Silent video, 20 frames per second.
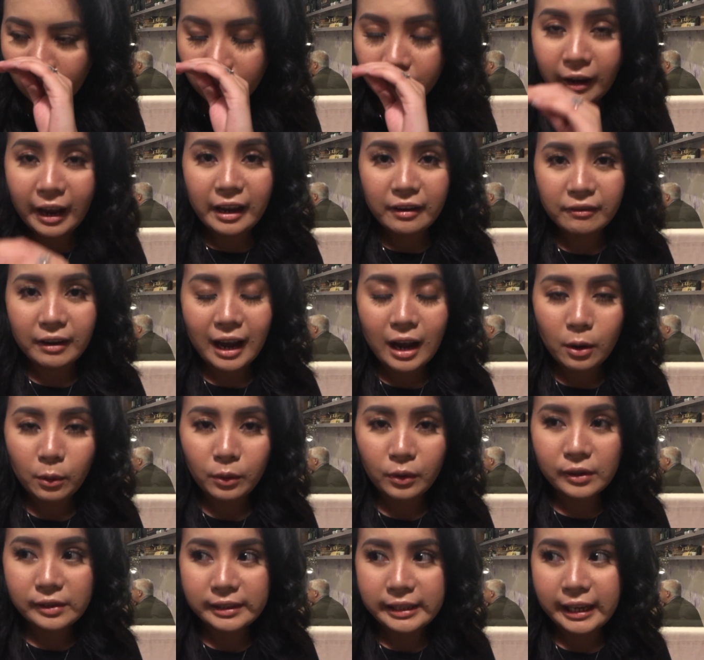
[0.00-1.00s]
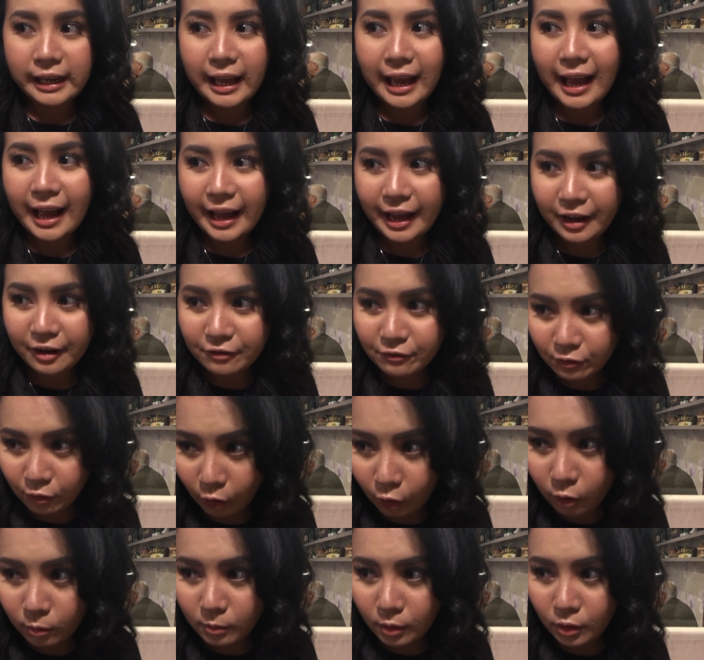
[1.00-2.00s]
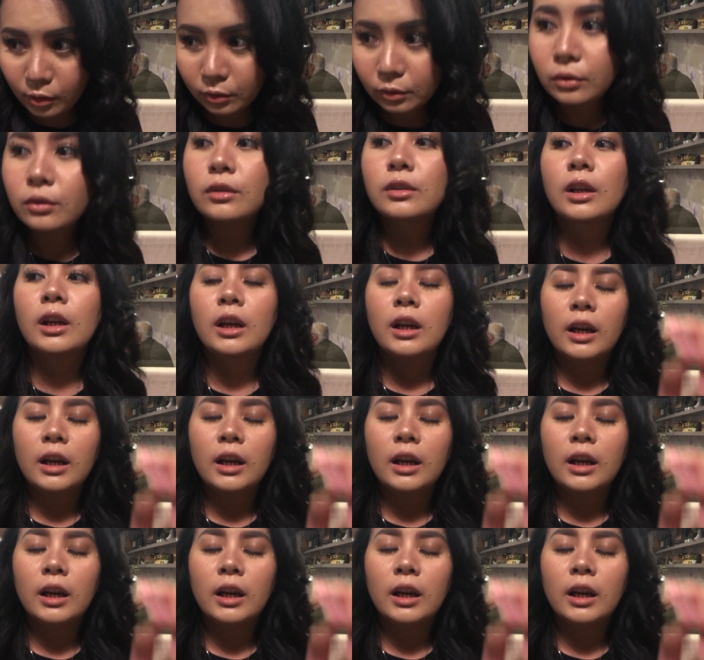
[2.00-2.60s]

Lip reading: 5 hours and a half almost,